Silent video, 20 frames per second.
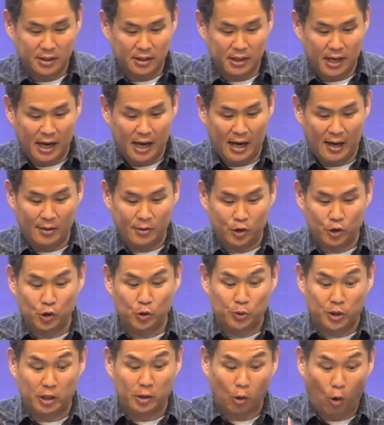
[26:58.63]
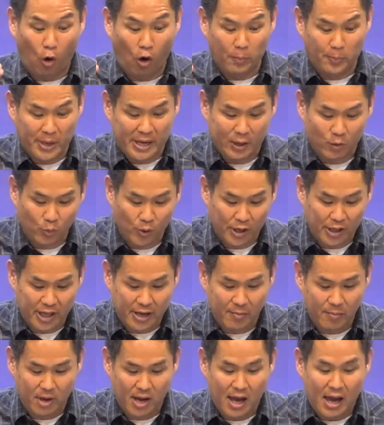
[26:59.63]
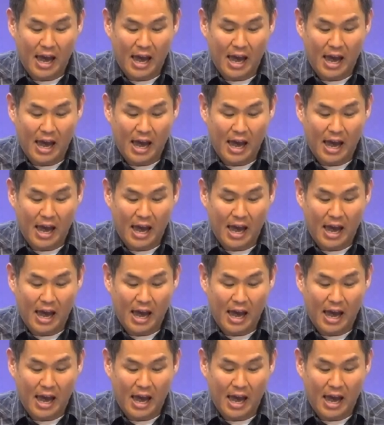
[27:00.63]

uh, to the Lord being with him,